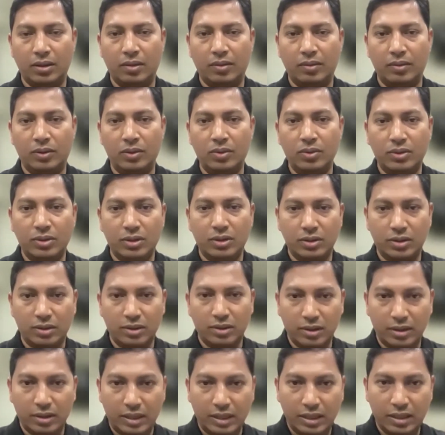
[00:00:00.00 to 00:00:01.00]
usage in
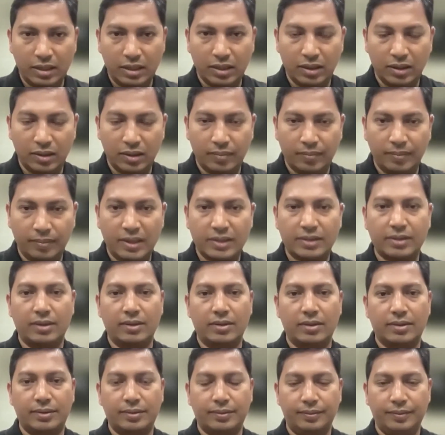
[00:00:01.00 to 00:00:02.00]
the
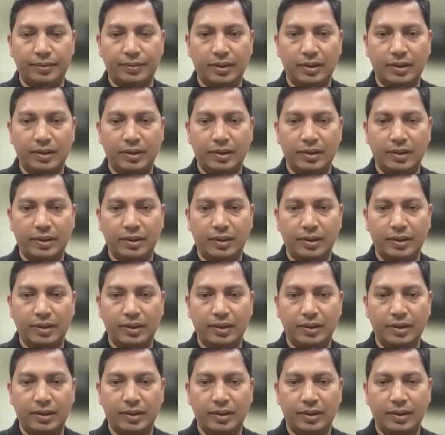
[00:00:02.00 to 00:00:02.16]
muscles.